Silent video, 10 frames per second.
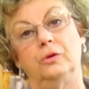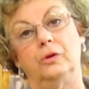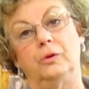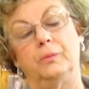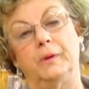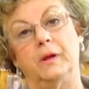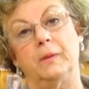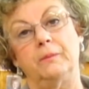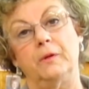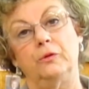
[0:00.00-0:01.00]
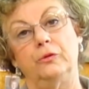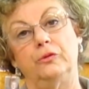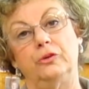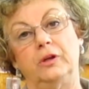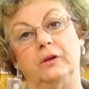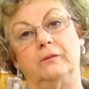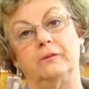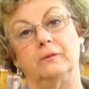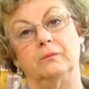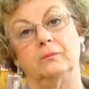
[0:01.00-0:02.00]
to pick up those cheeks.